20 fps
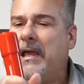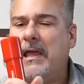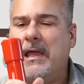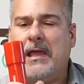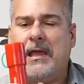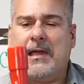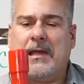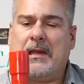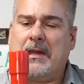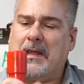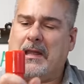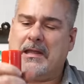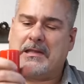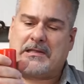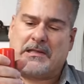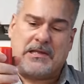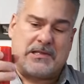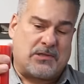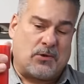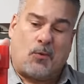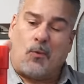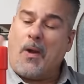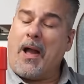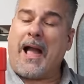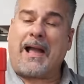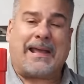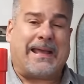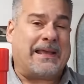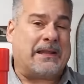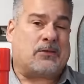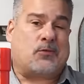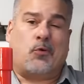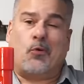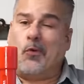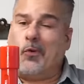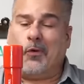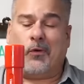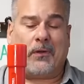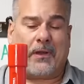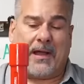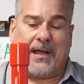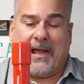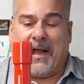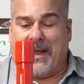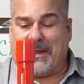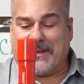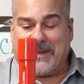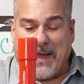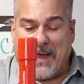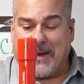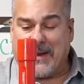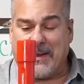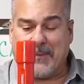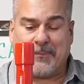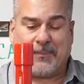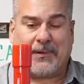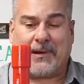And it's a wacky tool. I get it.